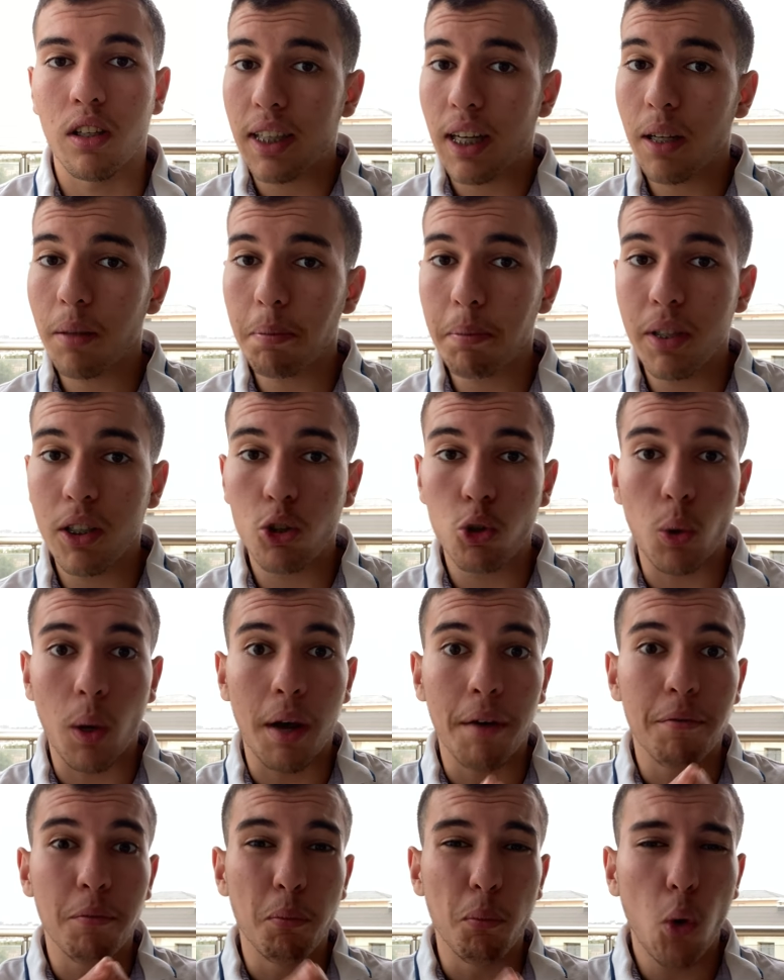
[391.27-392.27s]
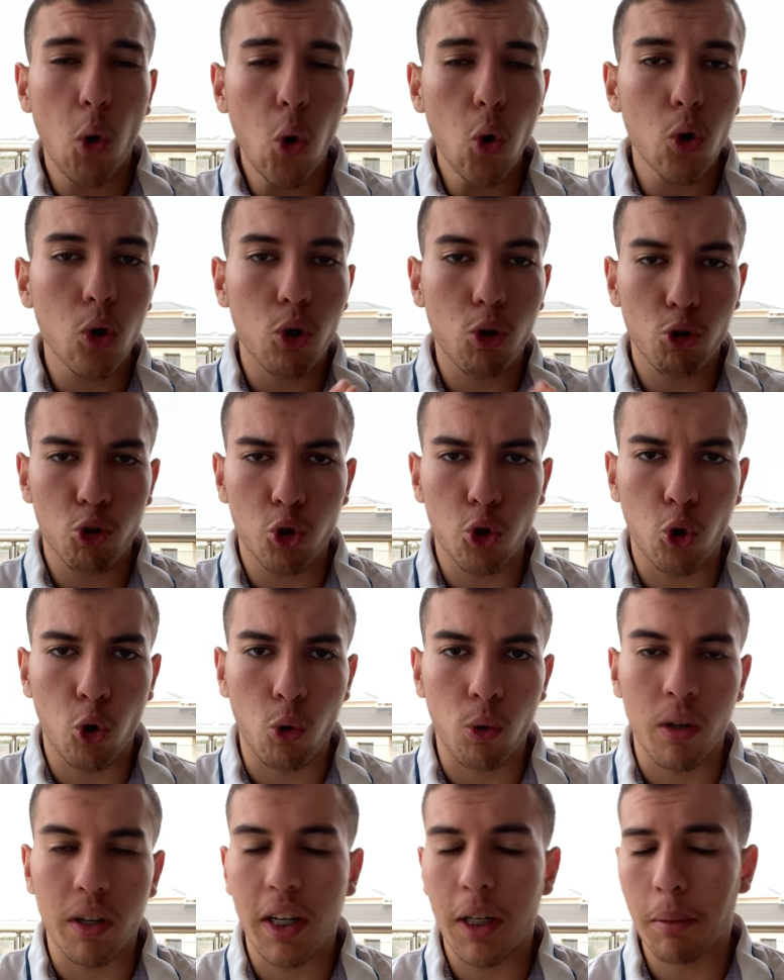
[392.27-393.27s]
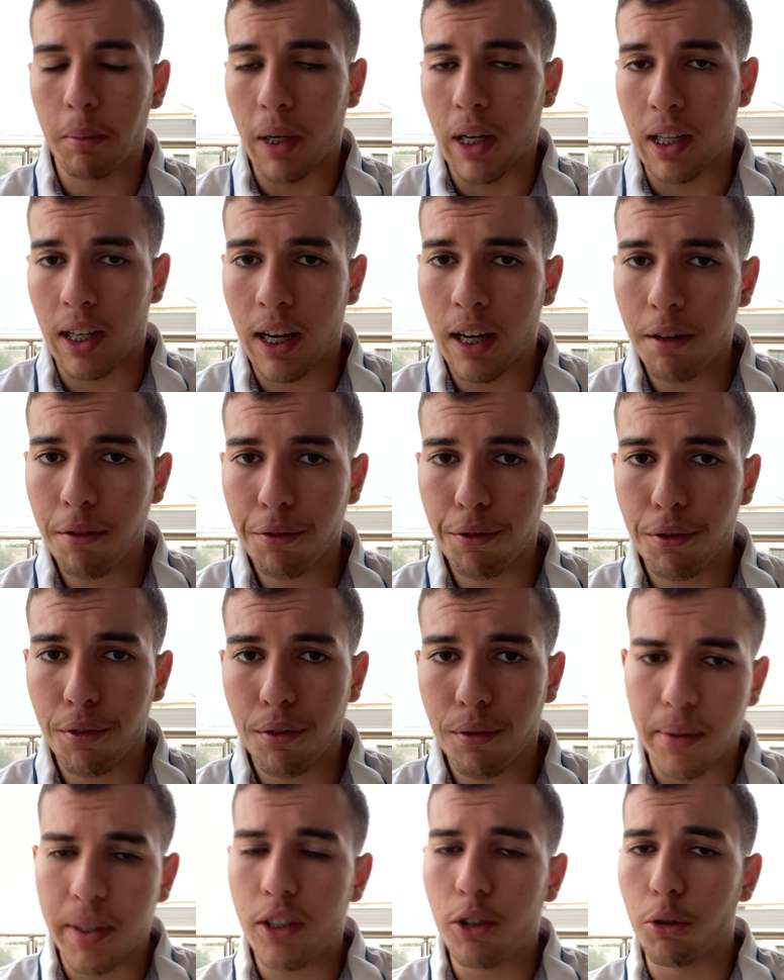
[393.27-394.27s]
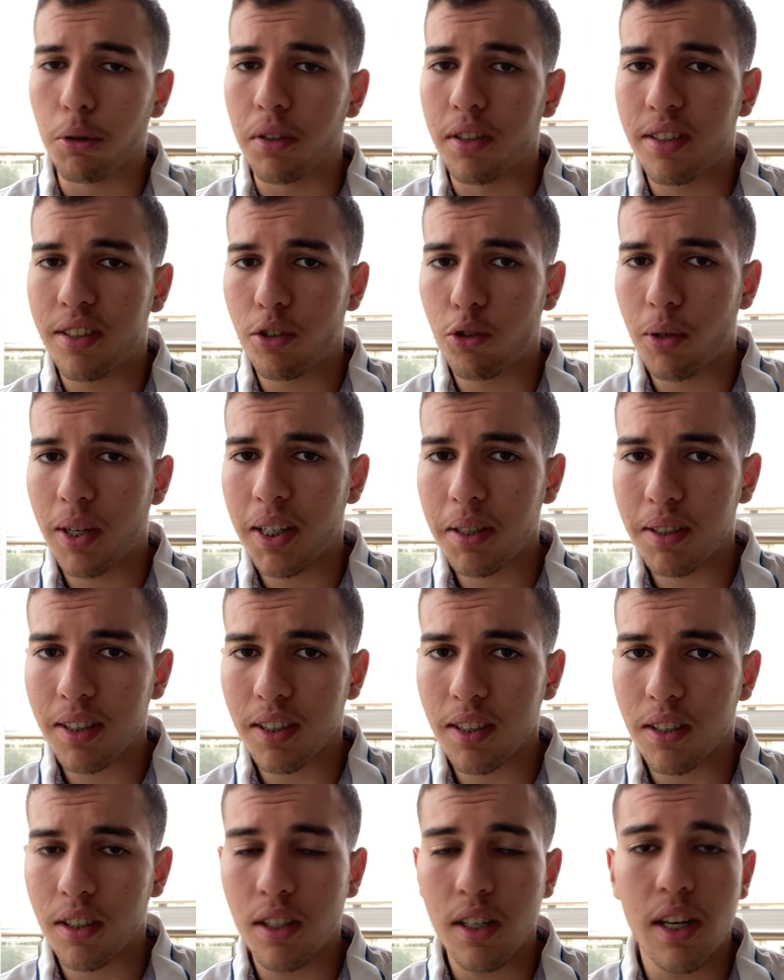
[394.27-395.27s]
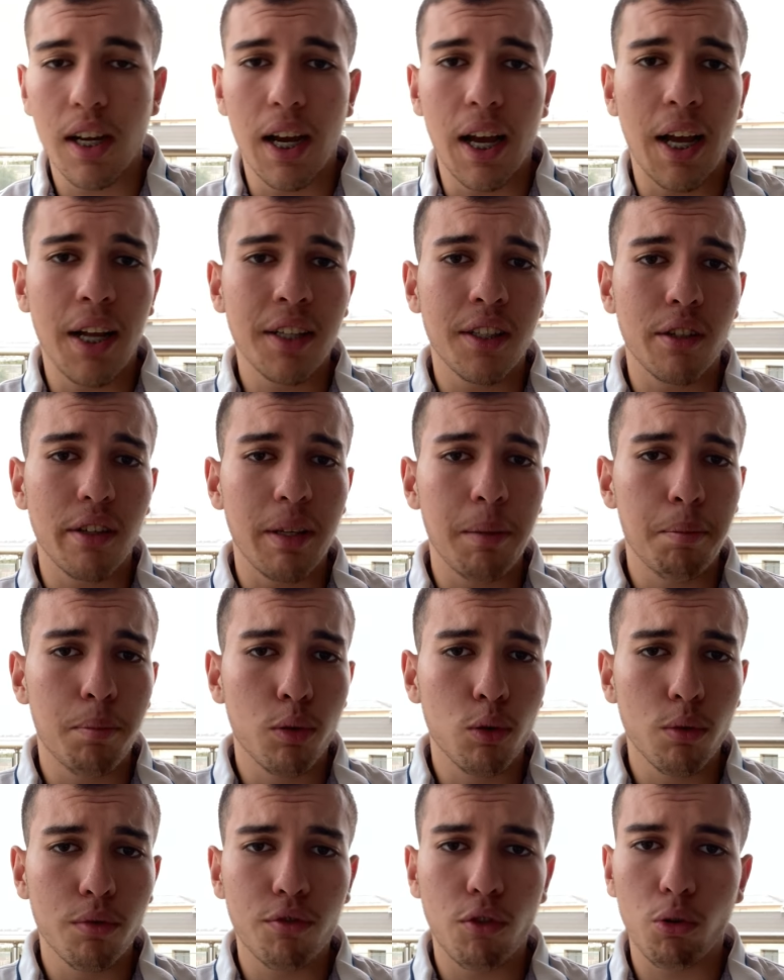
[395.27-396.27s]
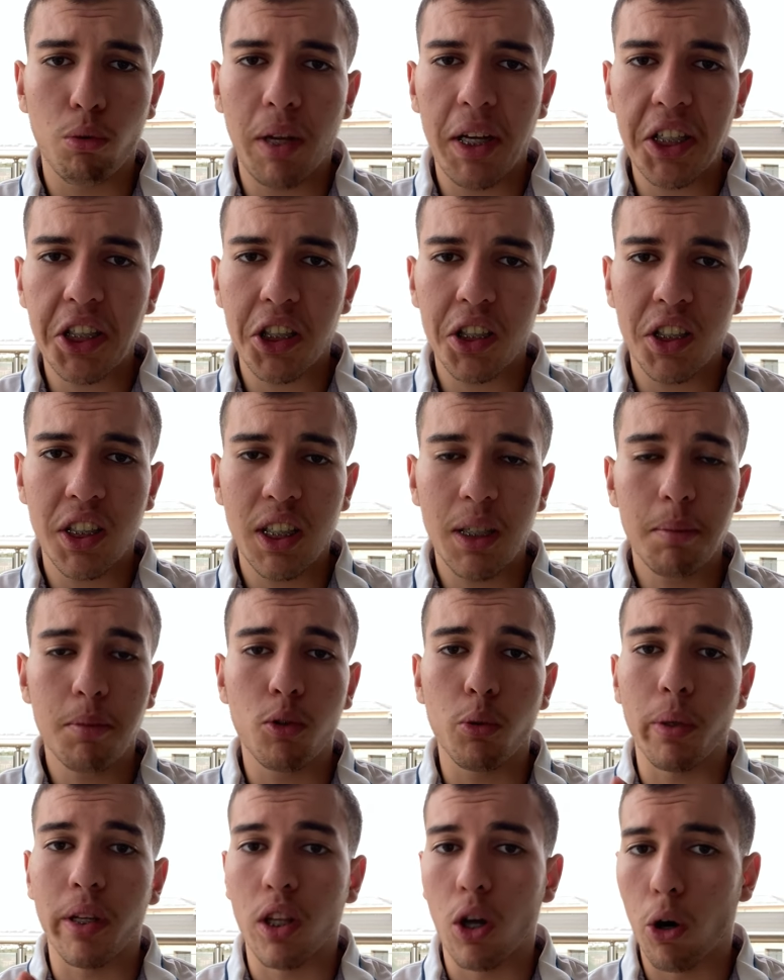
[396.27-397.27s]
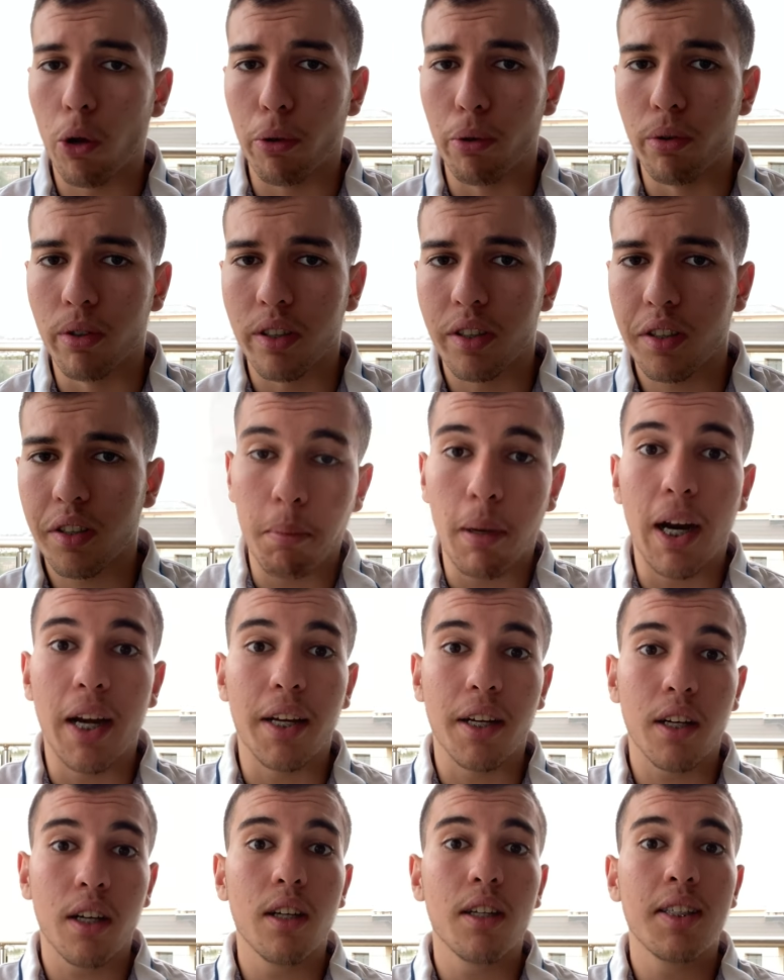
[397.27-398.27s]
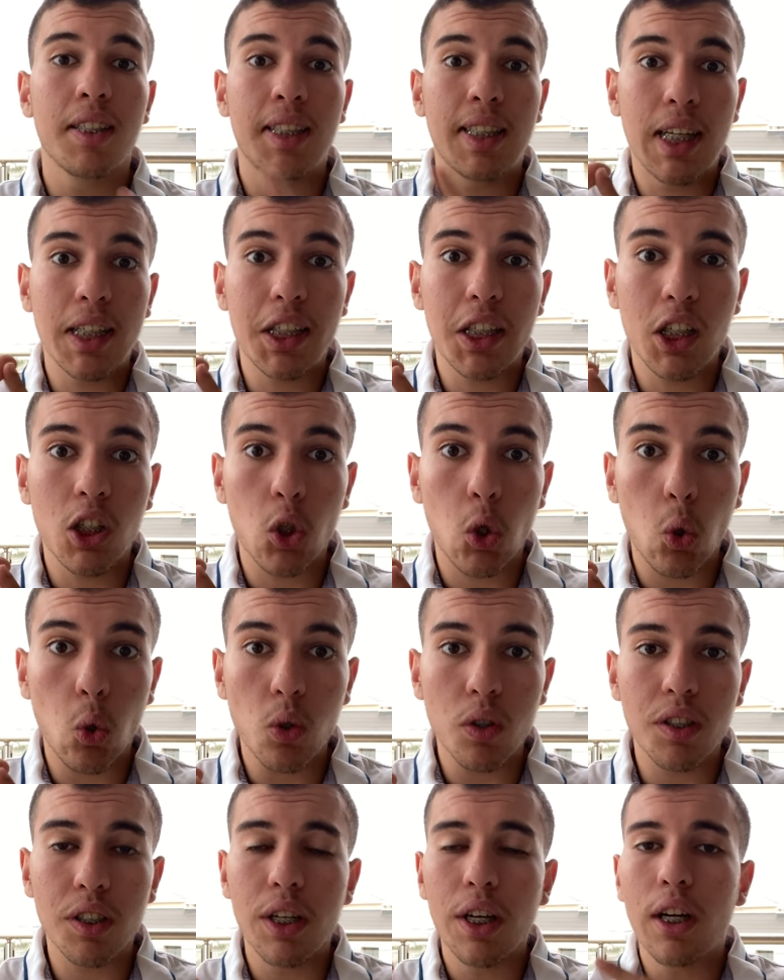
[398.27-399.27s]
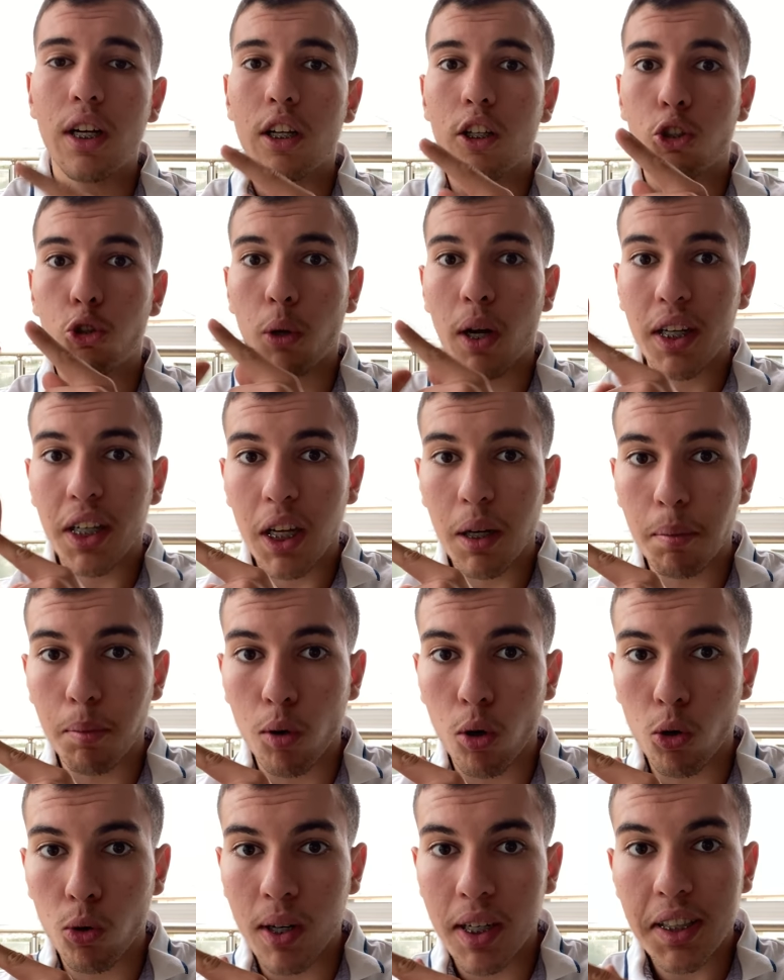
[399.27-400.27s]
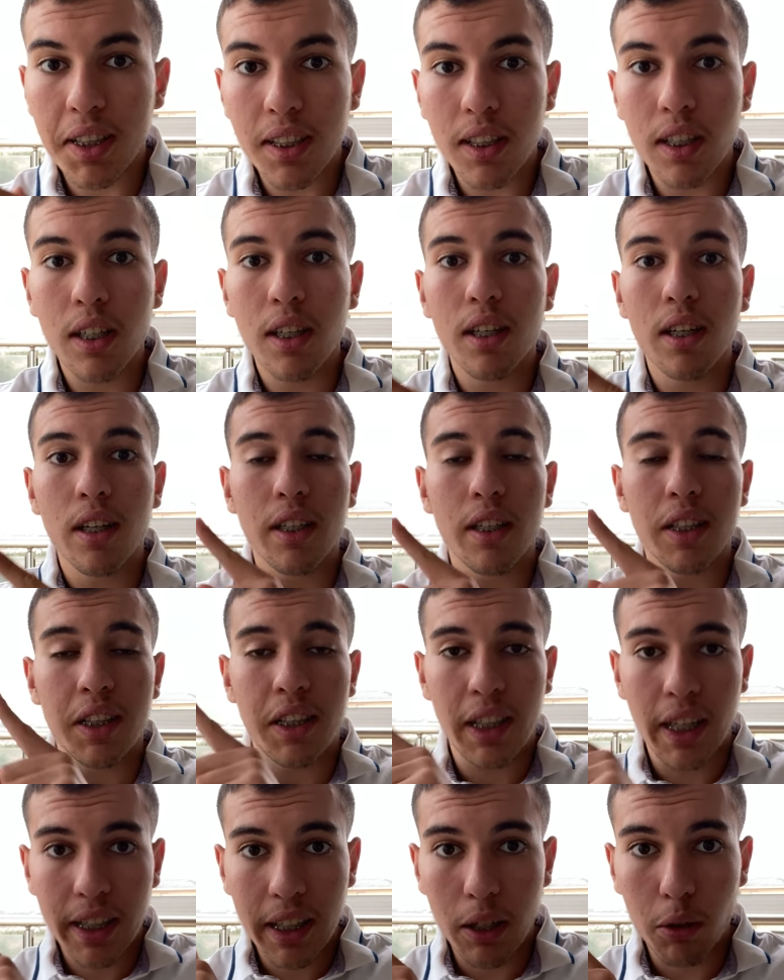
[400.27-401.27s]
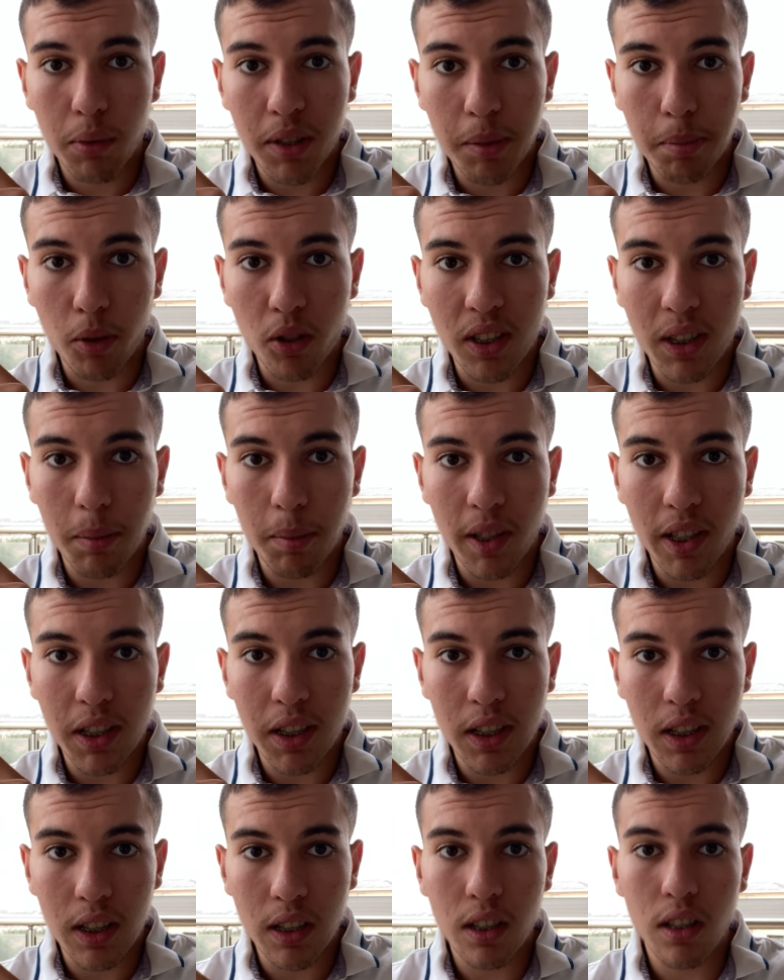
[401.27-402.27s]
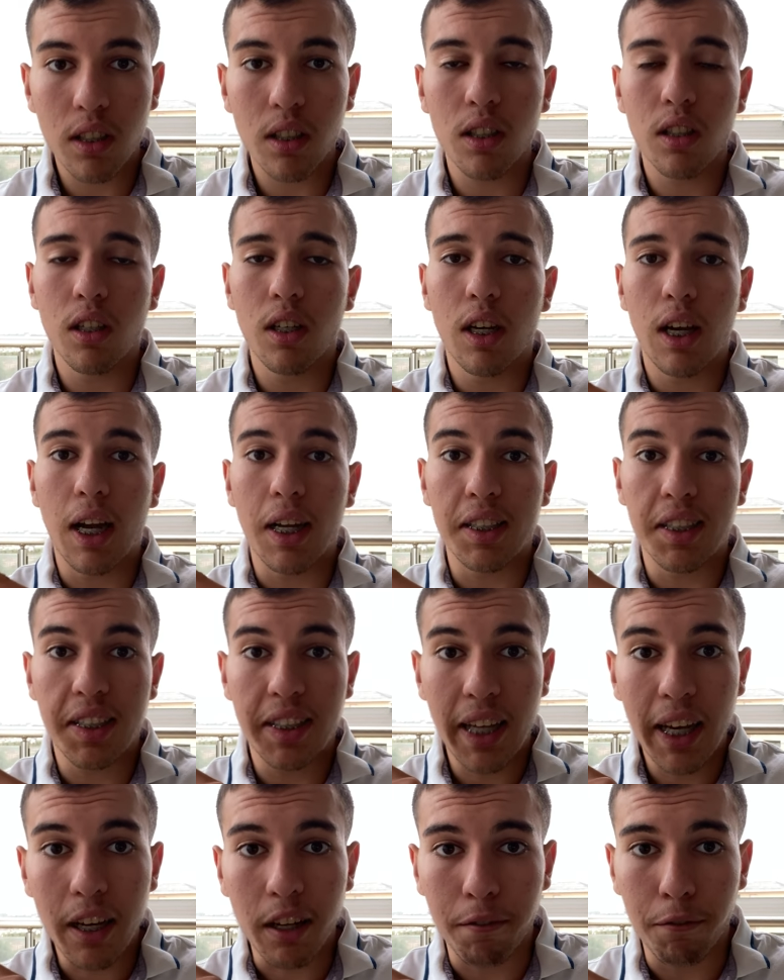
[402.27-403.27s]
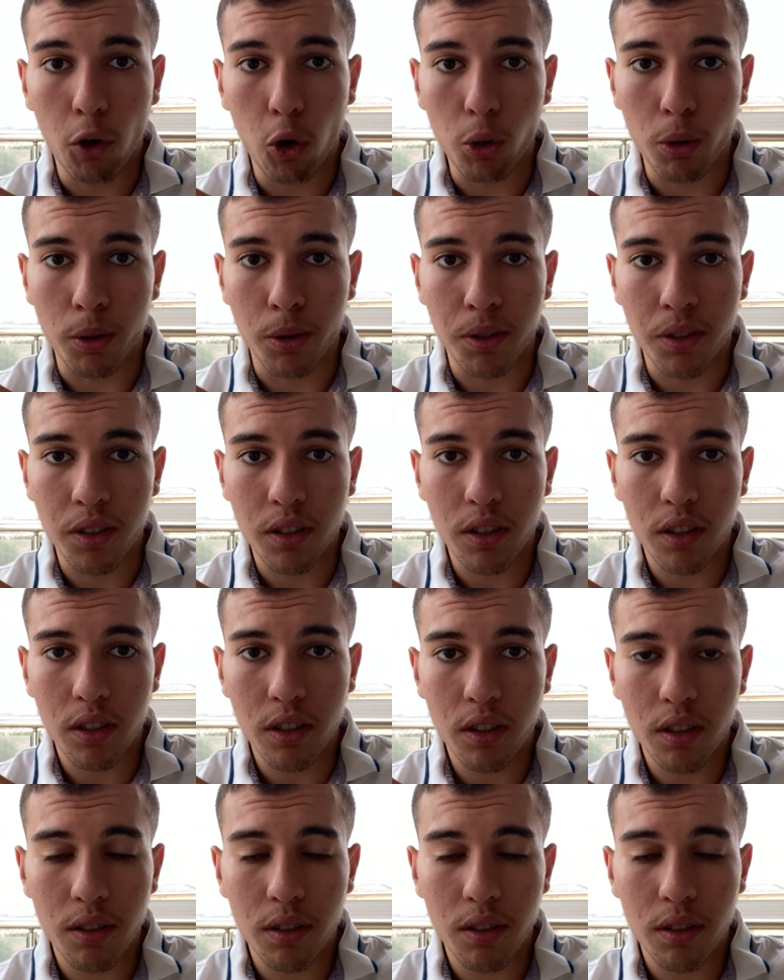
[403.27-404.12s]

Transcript: It helped me to have more control in my life, reduce stress, and improve relationships with others by setting goals, tracking progress, taking responsibility, and staying focused.